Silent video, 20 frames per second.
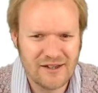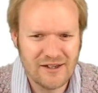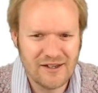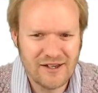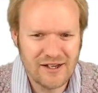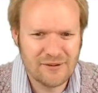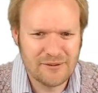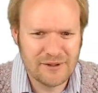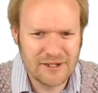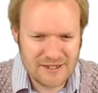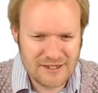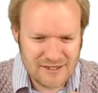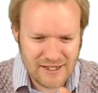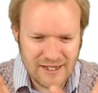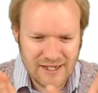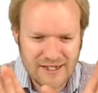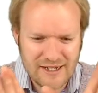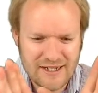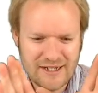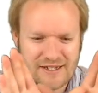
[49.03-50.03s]
I mean, is there
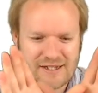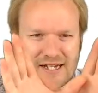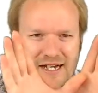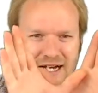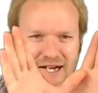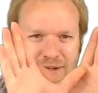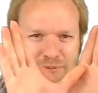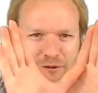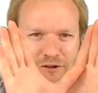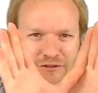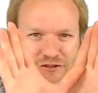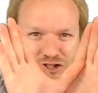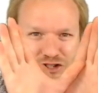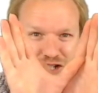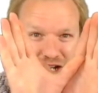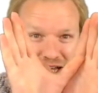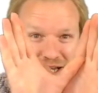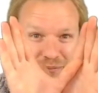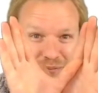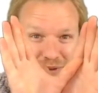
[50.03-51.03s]
any type of
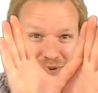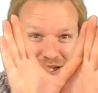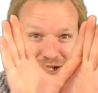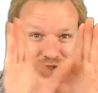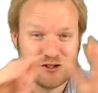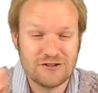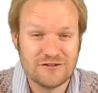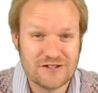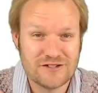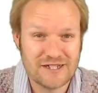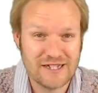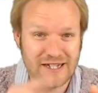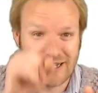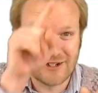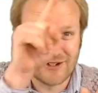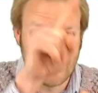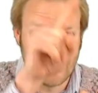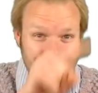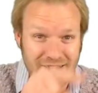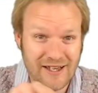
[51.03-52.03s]
shape that you've
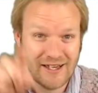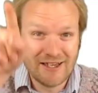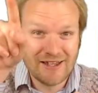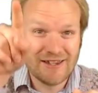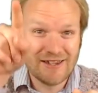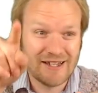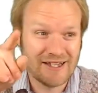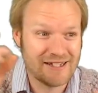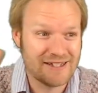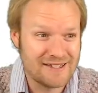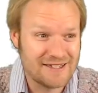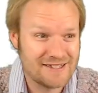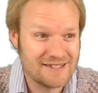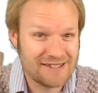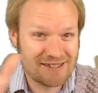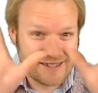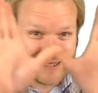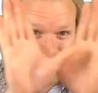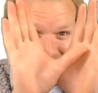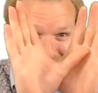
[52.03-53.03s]
seen
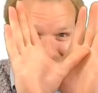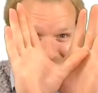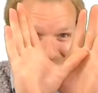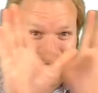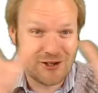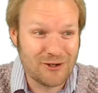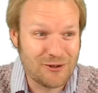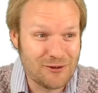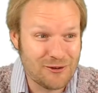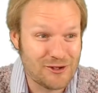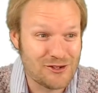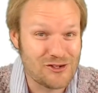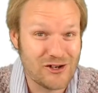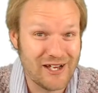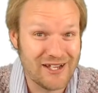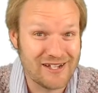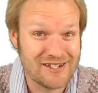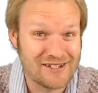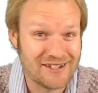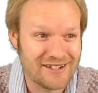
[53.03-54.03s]
that's,
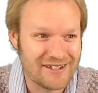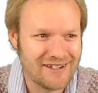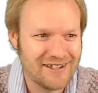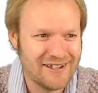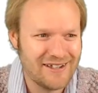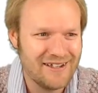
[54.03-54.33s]
quadratic?